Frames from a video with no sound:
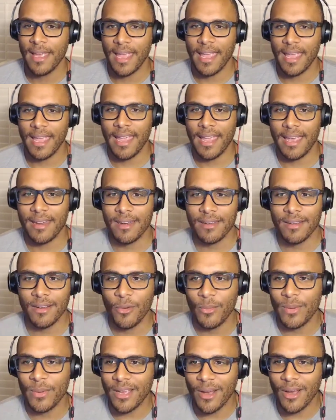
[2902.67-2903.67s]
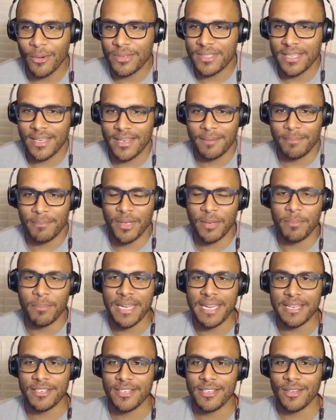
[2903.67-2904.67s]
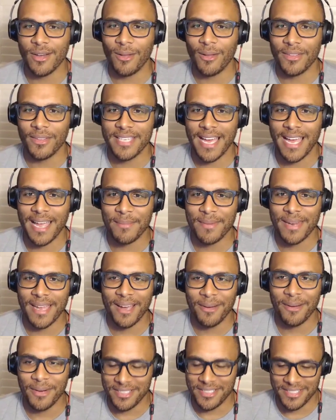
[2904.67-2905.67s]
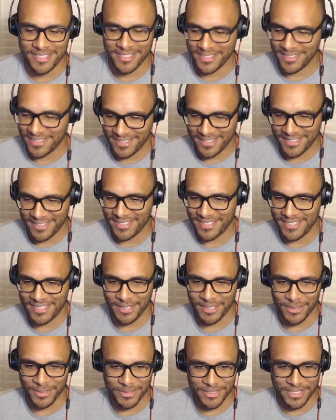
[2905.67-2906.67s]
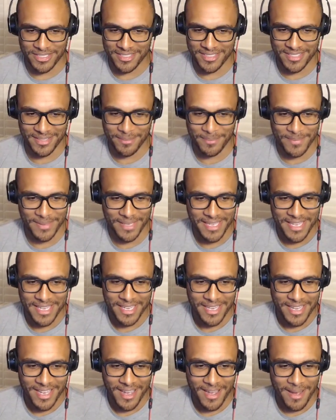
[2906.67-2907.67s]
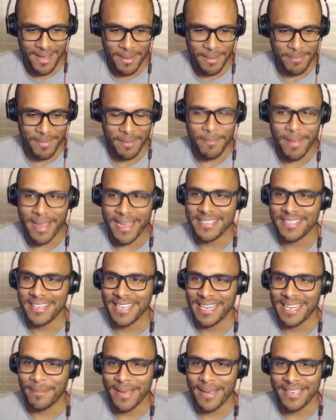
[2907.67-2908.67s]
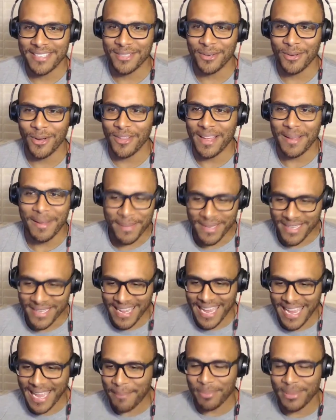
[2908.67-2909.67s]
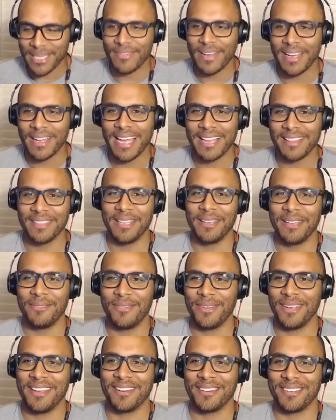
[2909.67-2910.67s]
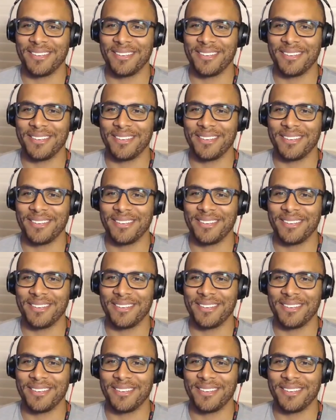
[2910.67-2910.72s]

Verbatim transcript: and you know, we go to the beaches all the time now, and it's still just um, a, a, amazing. I'm, i still go, and I'm like, I can't believe I, I live here.